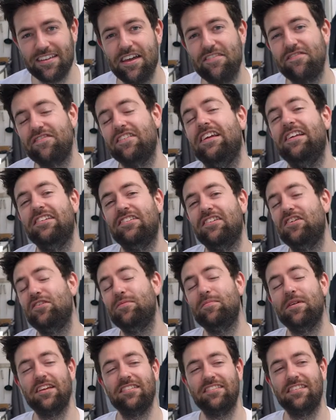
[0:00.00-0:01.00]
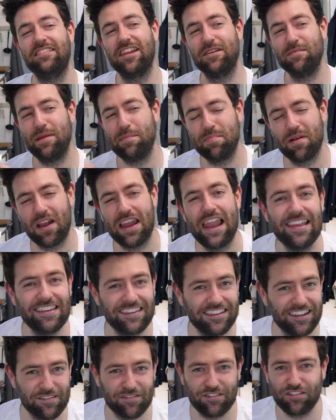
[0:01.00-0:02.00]
definitely do, because there's going to be
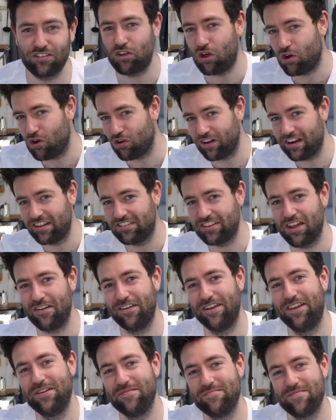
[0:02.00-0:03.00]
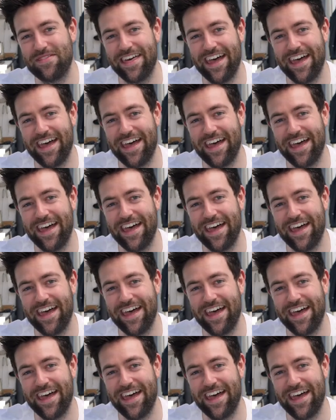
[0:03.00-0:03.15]
plenty of stories going up